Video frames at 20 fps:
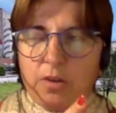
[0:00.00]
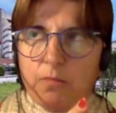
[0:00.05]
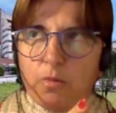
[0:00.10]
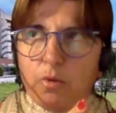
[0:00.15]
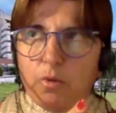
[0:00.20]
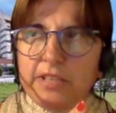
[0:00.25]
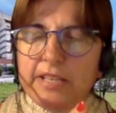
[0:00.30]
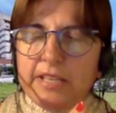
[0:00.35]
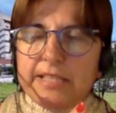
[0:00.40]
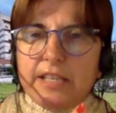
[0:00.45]

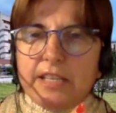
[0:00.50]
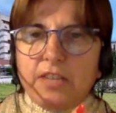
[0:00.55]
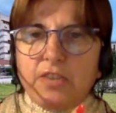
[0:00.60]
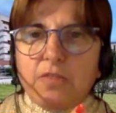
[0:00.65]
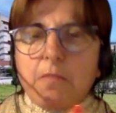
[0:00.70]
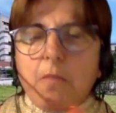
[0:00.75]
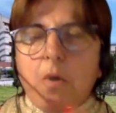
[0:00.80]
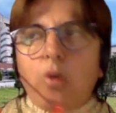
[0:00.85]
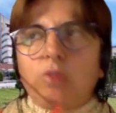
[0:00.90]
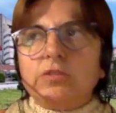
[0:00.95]
multi-state
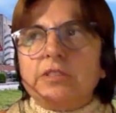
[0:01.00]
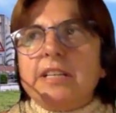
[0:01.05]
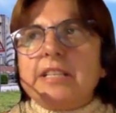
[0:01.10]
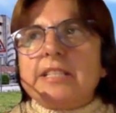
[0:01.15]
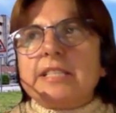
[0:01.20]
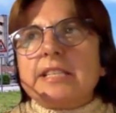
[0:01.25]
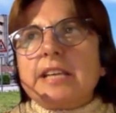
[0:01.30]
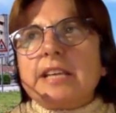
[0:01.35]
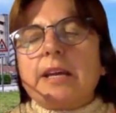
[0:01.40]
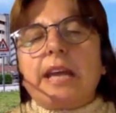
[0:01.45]

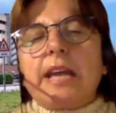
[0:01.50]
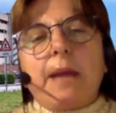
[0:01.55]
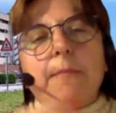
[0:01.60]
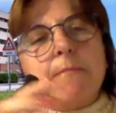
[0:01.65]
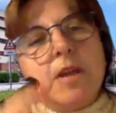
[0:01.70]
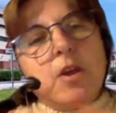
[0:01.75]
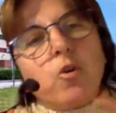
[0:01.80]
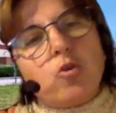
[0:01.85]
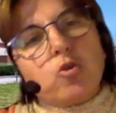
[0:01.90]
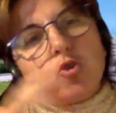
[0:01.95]
models can
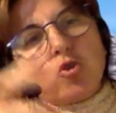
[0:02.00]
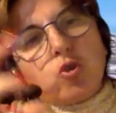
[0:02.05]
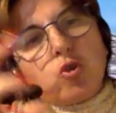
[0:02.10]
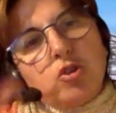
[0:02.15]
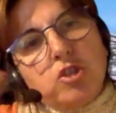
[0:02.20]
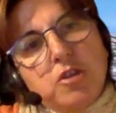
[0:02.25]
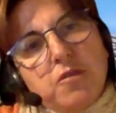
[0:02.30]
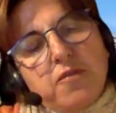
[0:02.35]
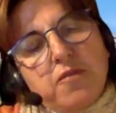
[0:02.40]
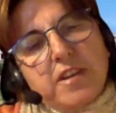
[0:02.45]
be also
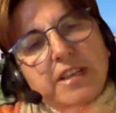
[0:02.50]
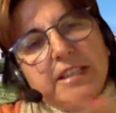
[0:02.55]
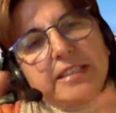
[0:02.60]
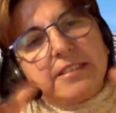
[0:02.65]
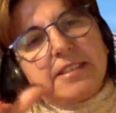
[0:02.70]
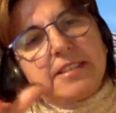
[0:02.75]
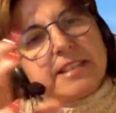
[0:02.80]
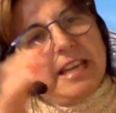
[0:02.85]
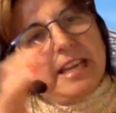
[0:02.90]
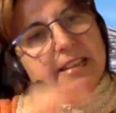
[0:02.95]

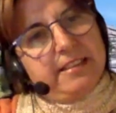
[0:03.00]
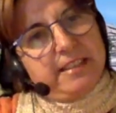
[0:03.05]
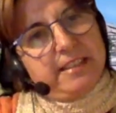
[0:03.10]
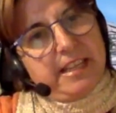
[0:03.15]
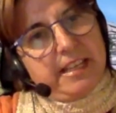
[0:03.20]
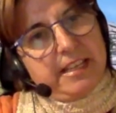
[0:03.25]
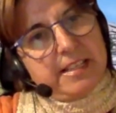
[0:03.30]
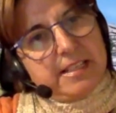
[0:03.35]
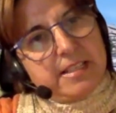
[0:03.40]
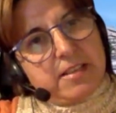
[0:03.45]
different
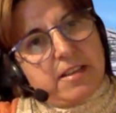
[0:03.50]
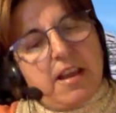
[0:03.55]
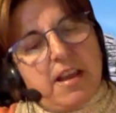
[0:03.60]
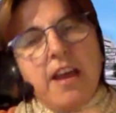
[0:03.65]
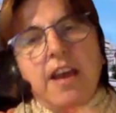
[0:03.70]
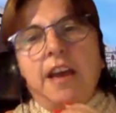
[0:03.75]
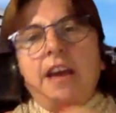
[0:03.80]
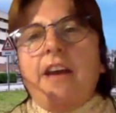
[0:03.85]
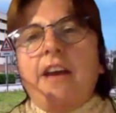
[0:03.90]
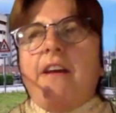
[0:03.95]
settings.
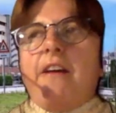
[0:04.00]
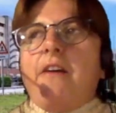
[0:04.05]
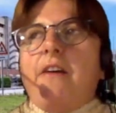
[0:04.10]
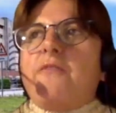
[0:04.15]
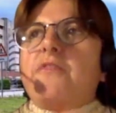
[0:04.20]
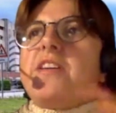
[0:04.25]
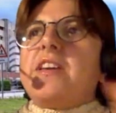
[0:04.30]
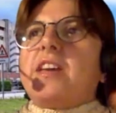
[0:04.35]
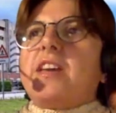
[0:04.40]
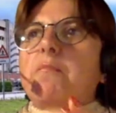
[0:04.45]

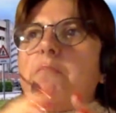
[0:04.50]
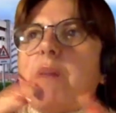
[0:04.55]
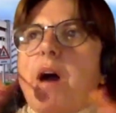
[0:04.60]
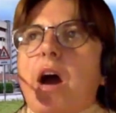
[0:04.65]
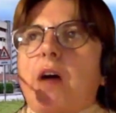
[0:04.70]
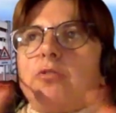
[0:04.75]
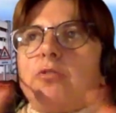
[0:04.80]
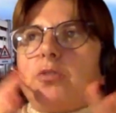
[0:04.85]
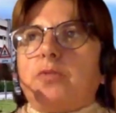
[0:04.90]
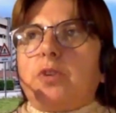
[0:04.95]
Think
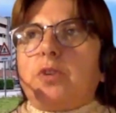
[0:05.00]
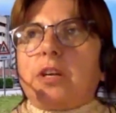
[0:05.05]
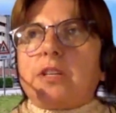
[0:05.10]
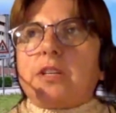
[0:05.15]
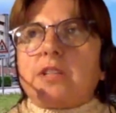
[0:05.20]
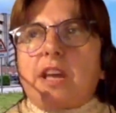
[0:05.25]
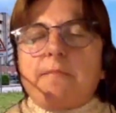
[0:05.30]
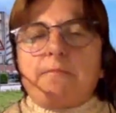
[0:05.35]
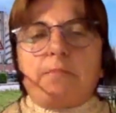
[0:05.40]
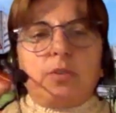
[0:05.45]
about, for
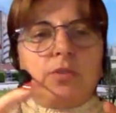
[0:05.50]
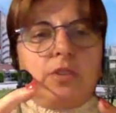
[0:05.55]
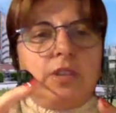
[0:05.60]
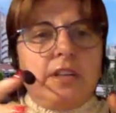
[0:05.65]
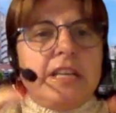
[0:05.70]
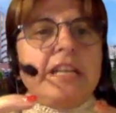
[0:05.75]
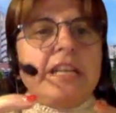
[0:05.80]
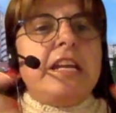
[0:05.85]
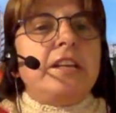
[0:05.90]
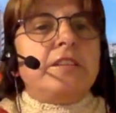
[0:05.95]
example,
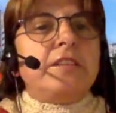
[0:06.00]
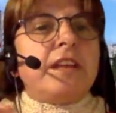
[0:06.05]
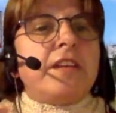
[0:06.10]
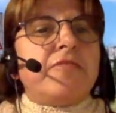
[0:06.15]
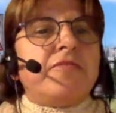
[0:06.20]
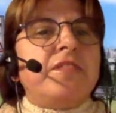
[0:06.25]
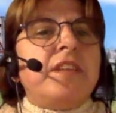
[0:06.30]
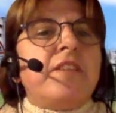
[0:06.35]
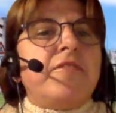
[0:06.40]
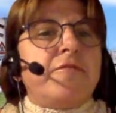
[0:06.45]
the
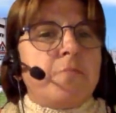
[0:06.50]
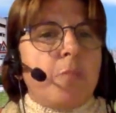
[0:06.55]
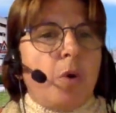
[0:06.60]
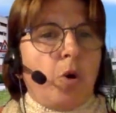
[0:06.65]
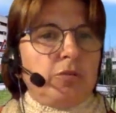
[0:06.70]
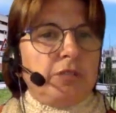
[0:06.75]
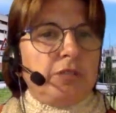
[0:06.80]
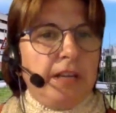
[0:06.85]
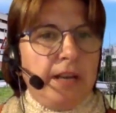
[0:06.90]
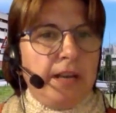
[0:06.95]
illness-death
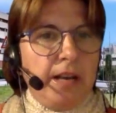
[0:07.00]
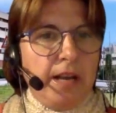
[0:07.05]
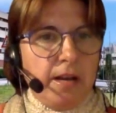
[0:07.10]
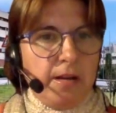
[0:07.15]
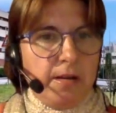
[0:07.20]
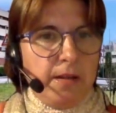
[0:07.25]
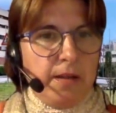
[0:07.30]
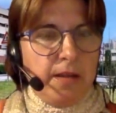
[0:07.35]
model